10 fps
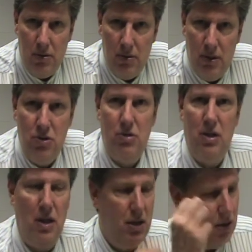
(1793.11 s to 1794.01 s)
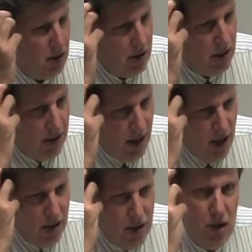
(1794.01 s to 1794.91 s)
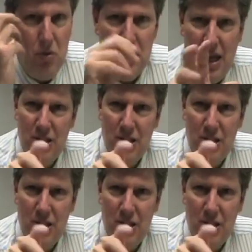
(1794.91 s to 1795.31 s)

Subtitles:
And then you say, yeah, you know what,